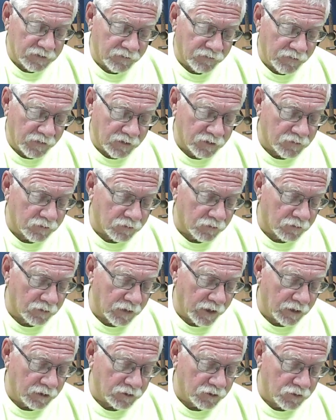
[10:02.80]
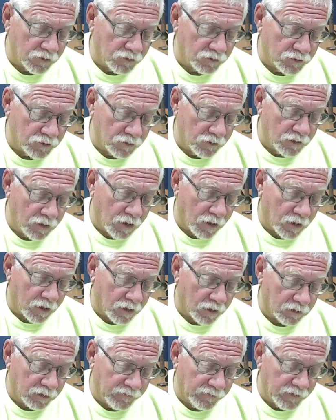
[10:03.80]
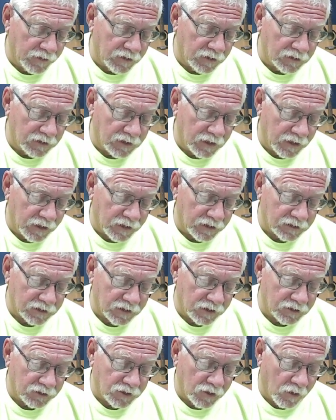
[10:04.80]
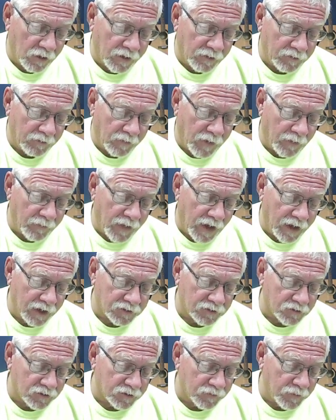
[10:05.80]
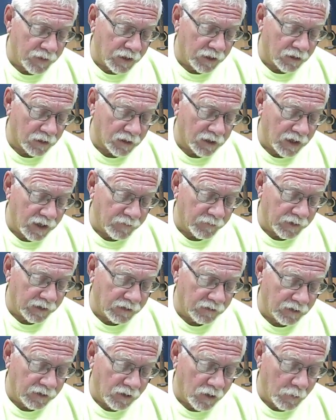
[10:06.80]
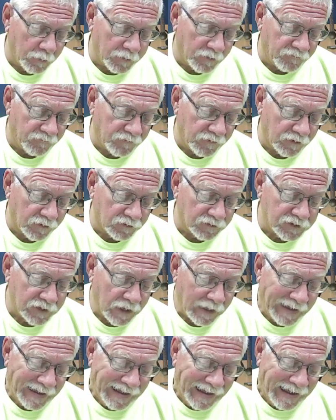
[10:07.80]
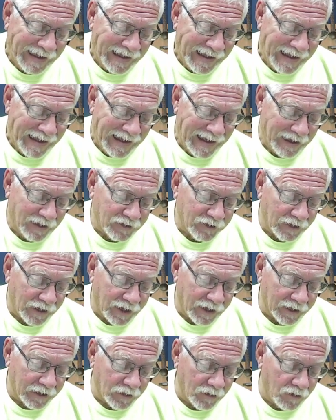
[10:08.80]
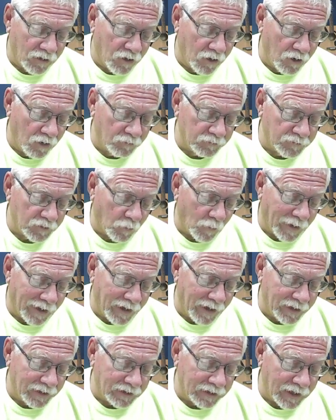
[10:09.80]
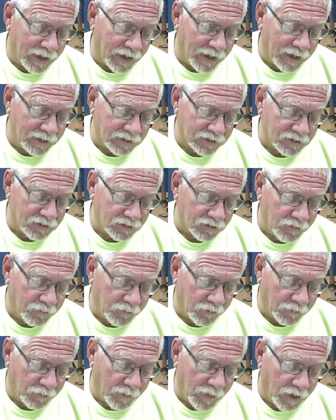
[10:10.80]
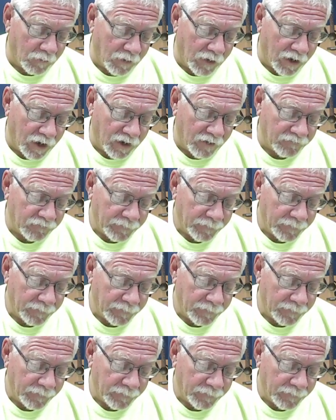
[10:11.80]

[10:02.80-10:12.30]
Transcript: of Israel and Judah are living in tents, and Joab and my master's men are camping in the open fields. How could I go home to wine and dine and sleep with my wife?